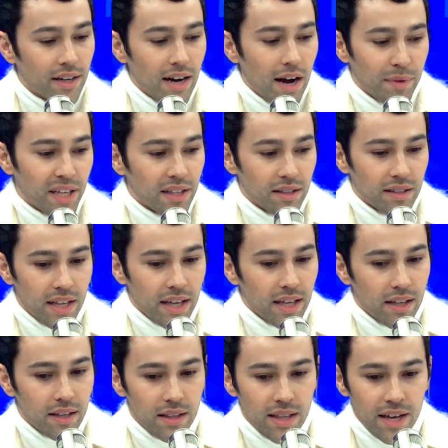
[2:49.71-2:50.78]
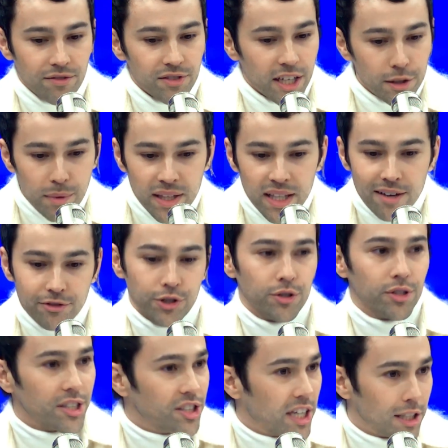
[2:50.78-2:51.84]
I mean, the, they've changed my life.
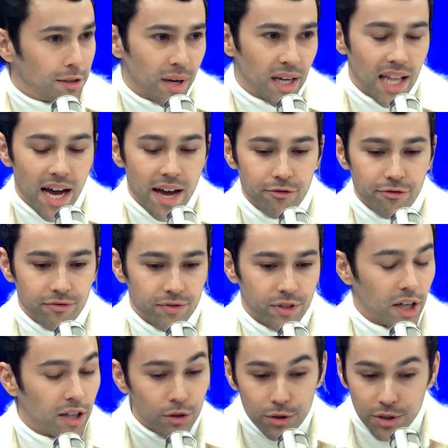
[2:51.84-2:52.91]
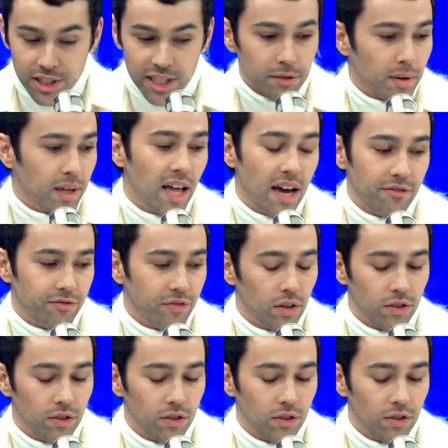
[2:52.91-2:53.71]
Suga changed my life. Yeah. Jungkook changed my life.